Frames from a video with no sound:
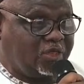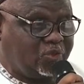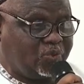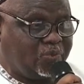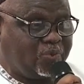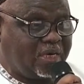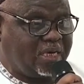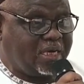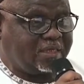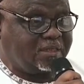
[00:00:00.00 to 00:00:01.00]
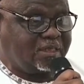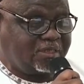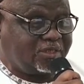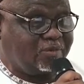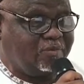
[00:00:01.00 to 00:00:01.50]
So
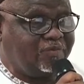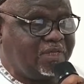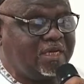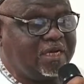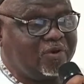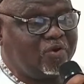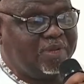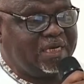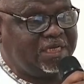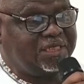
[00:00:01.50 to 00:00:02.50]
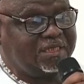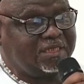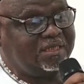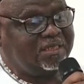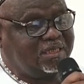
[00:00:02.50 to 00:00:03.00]
some of the
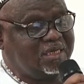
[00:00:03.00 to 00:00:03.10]
recommendations